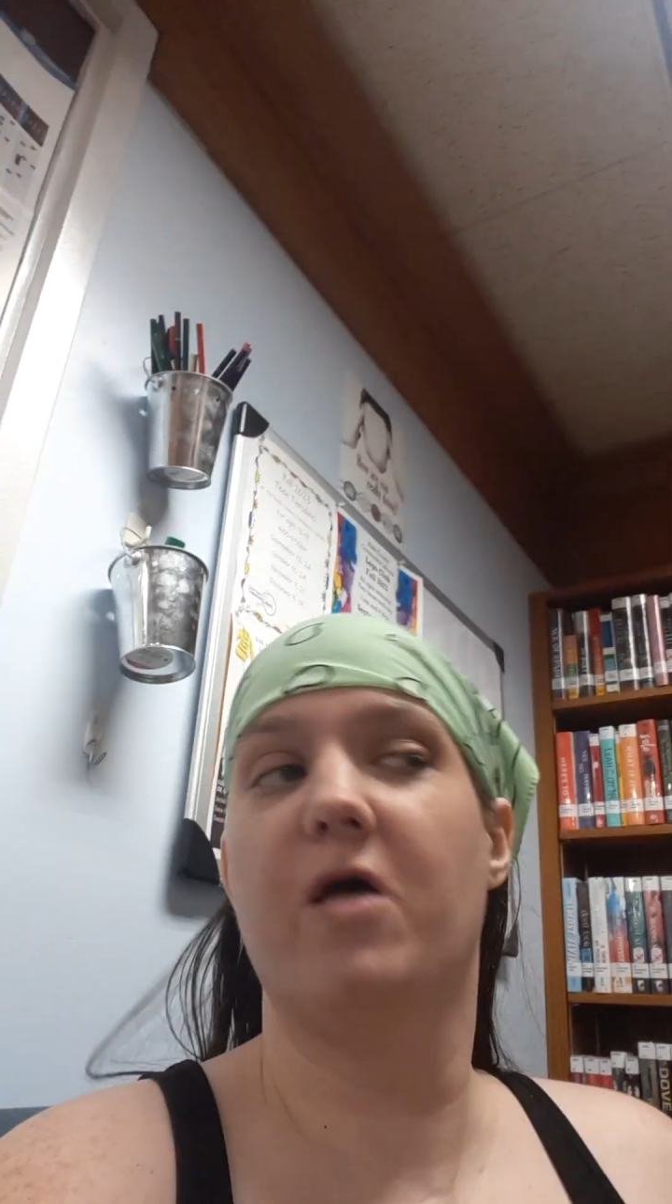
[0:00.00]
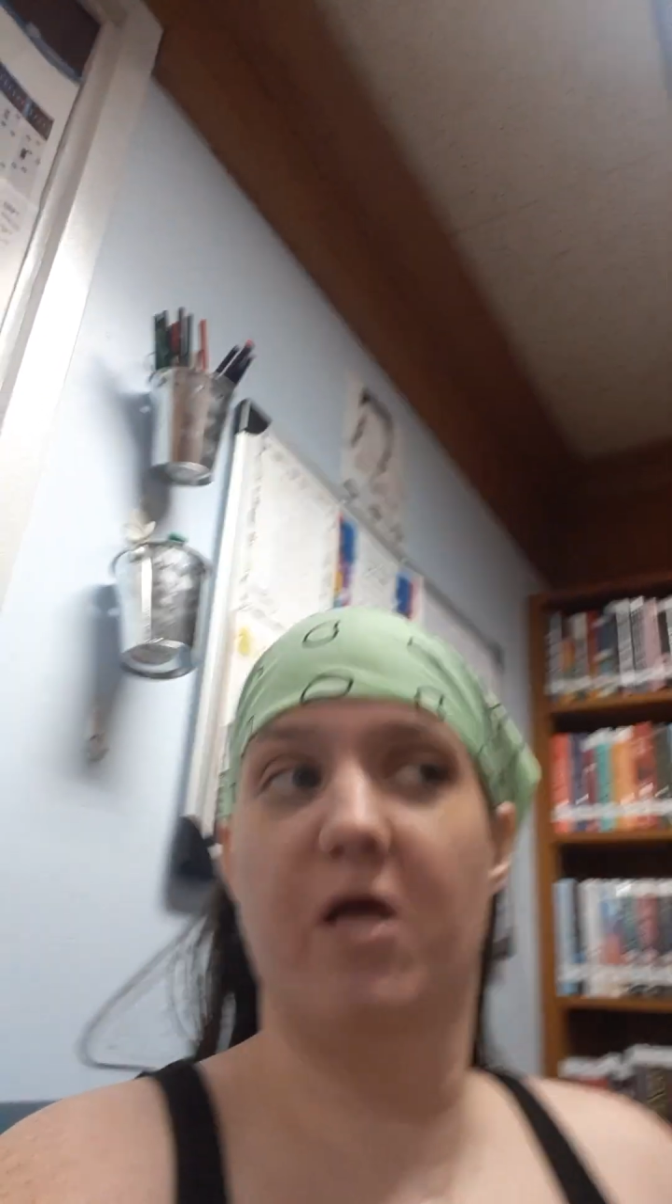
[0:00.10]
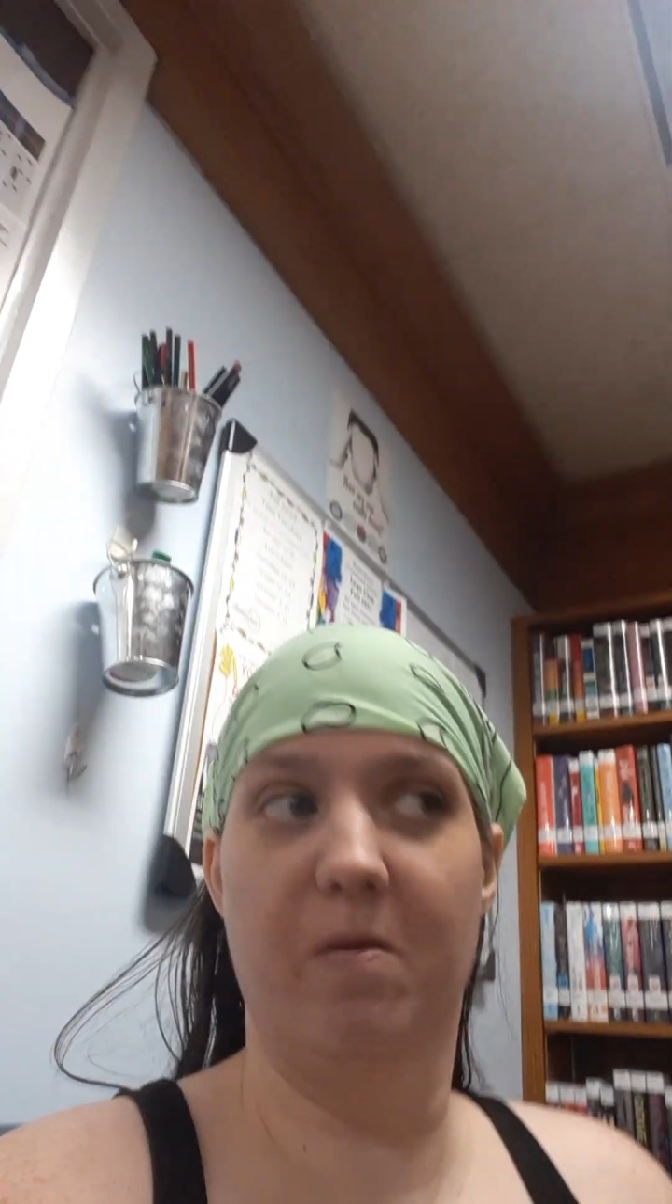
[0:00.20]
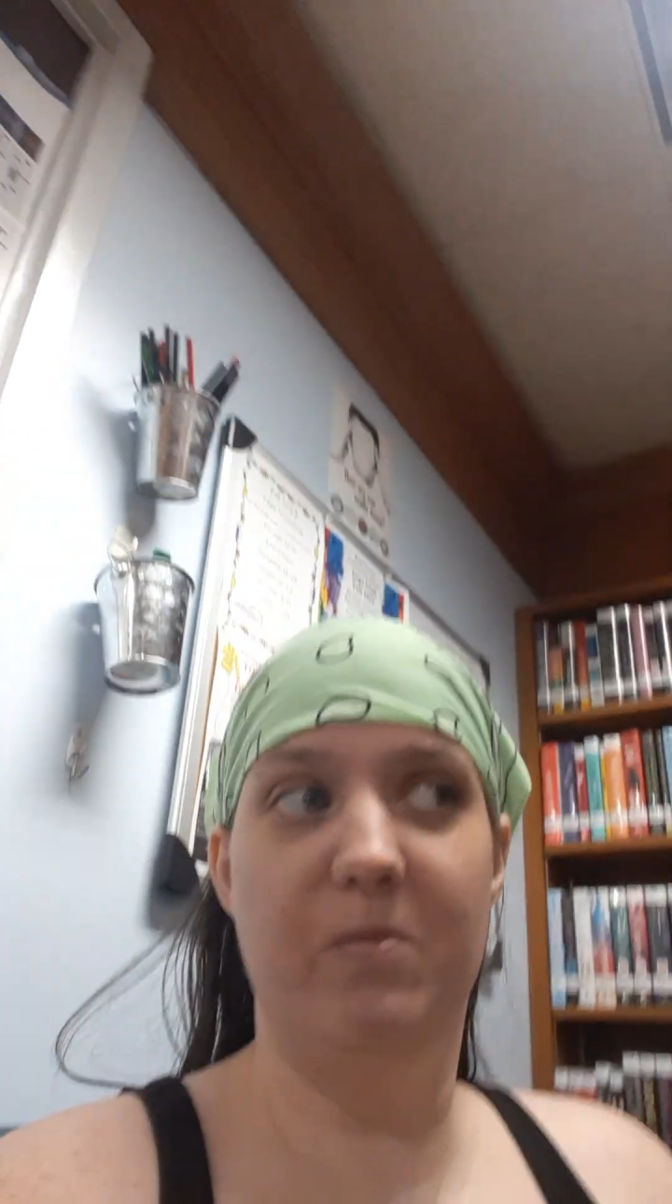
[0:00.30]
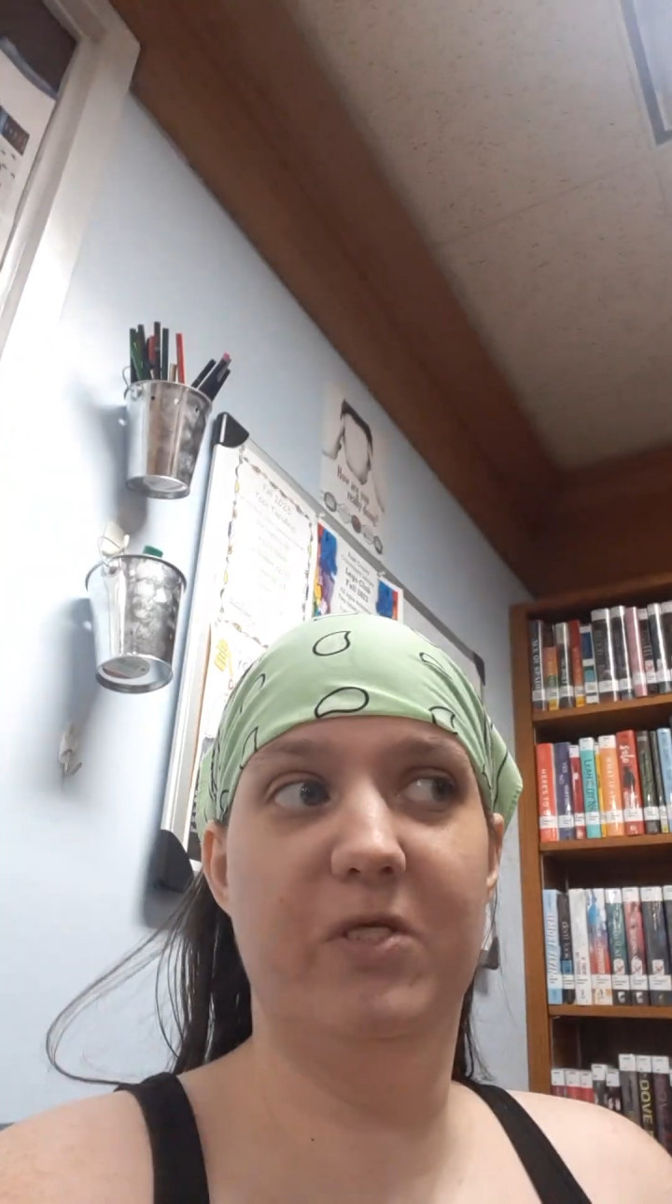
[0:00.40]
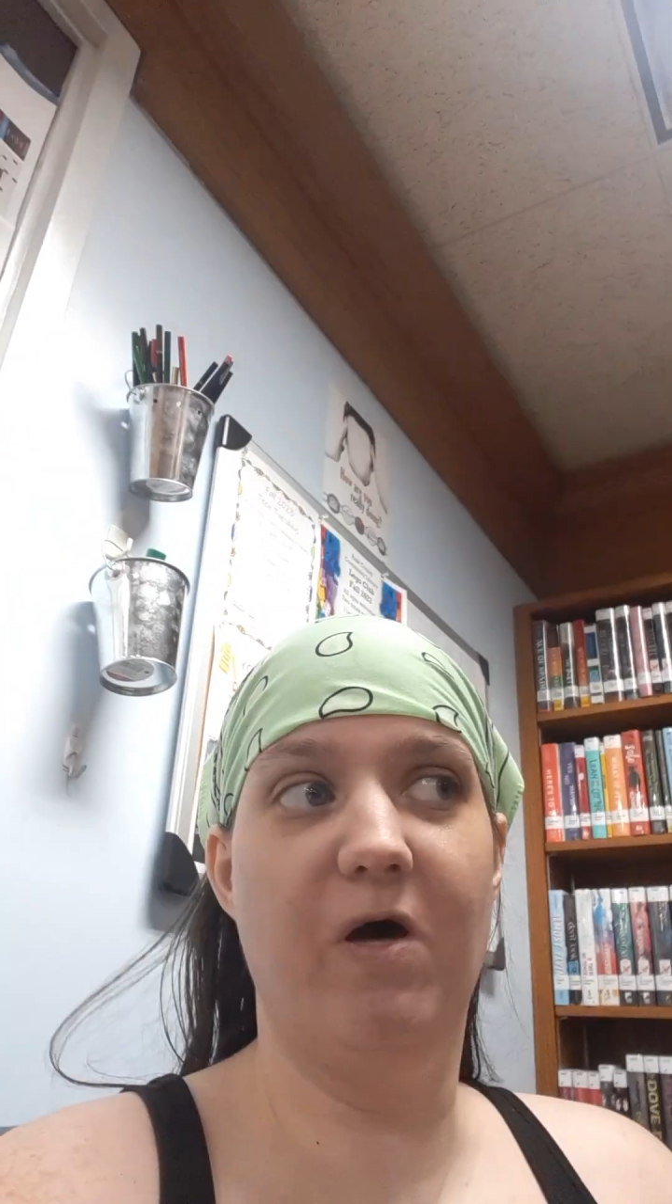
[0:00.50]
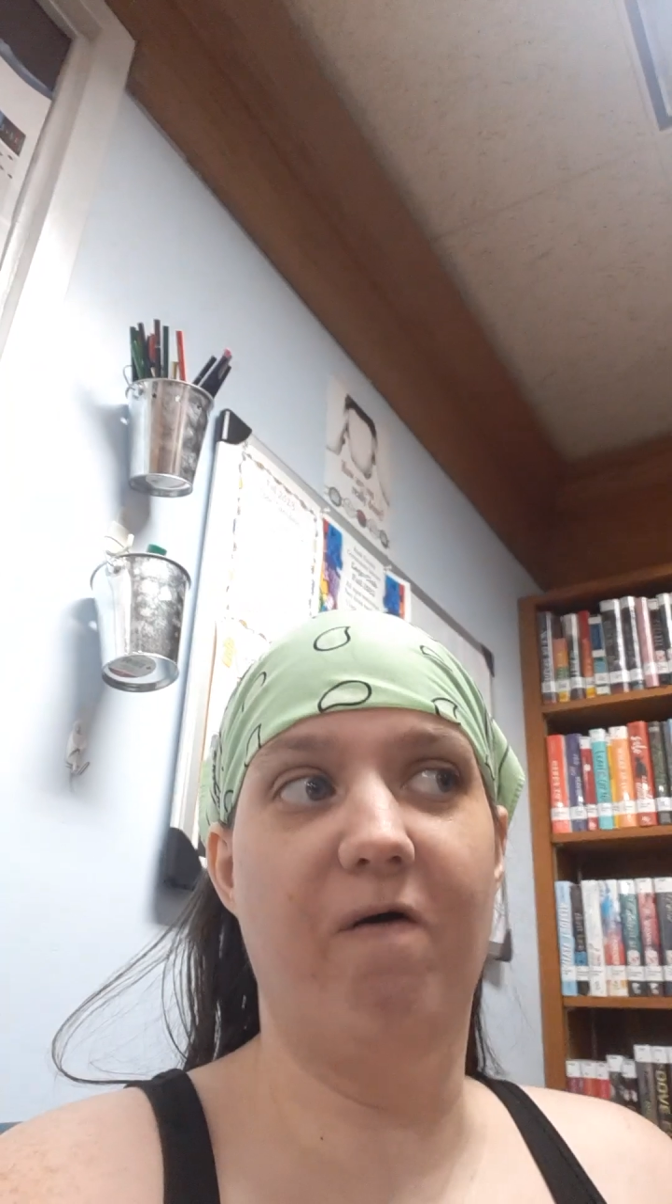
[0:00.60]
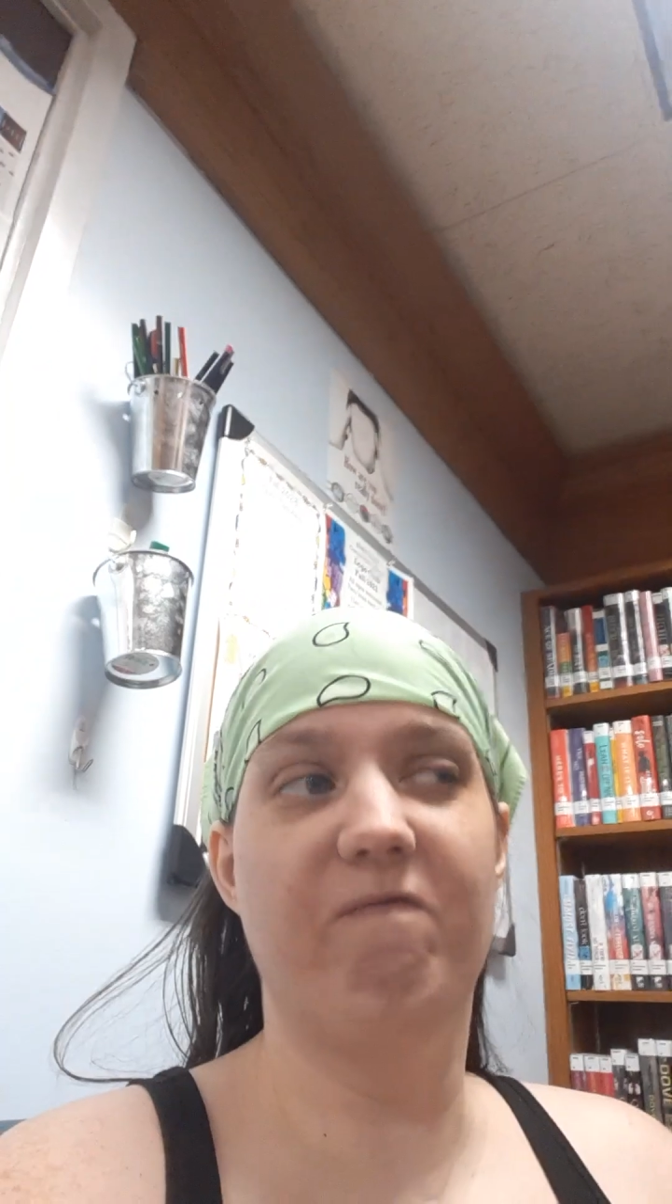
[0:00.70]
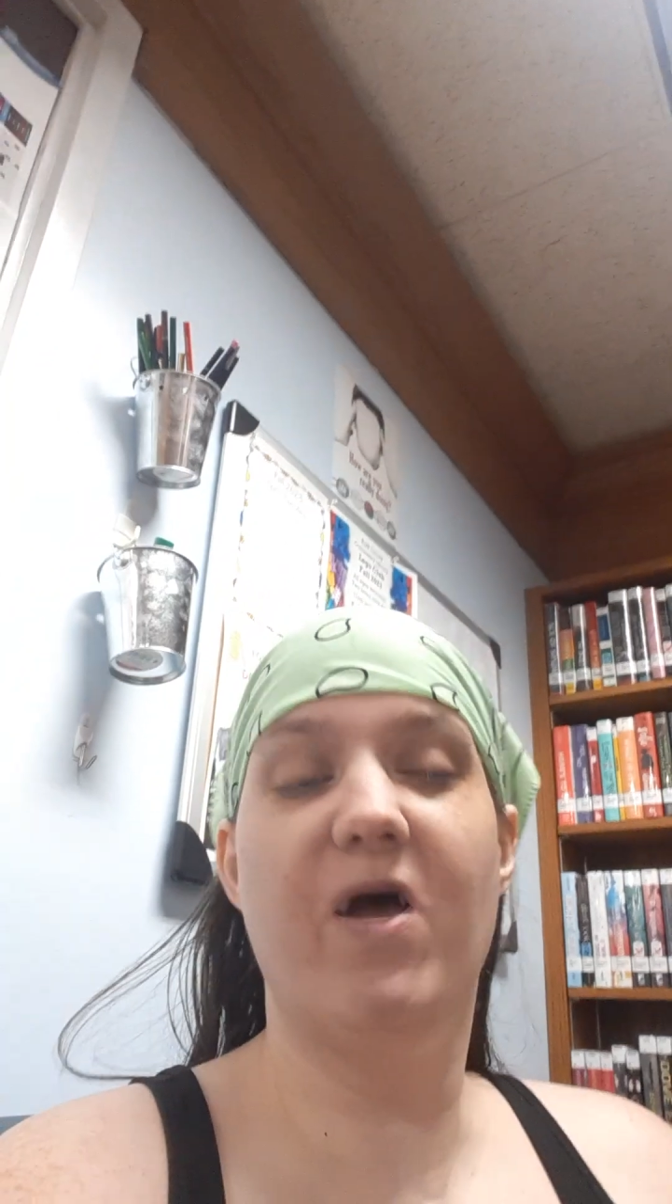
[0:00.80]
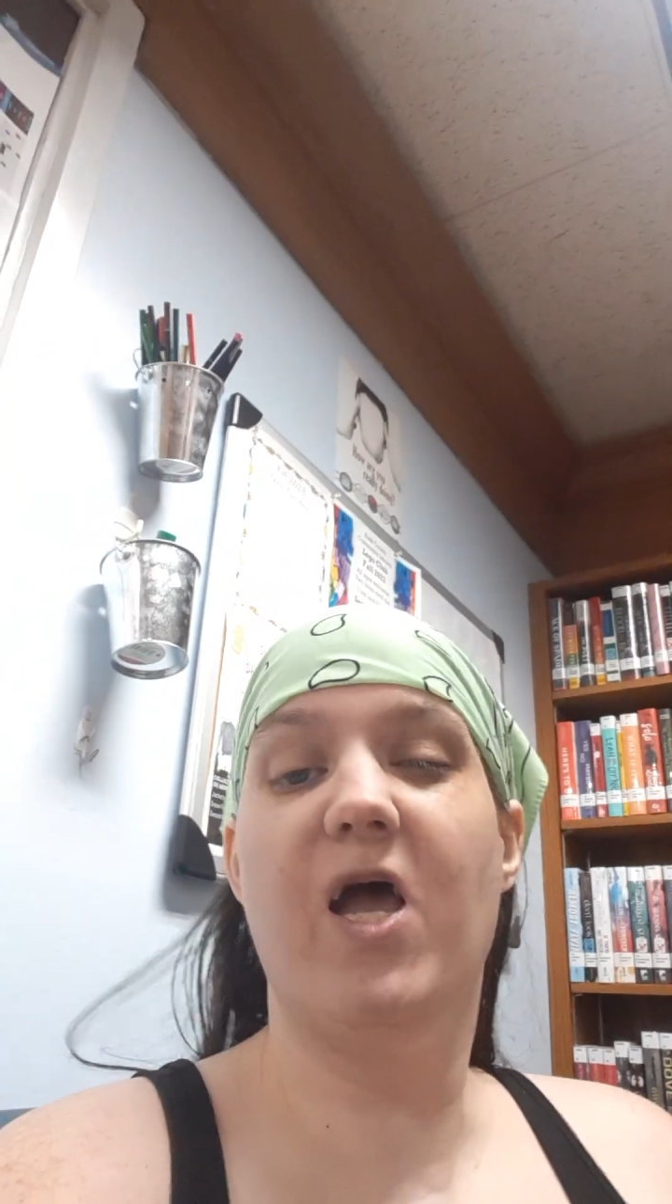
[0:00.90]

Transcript: himself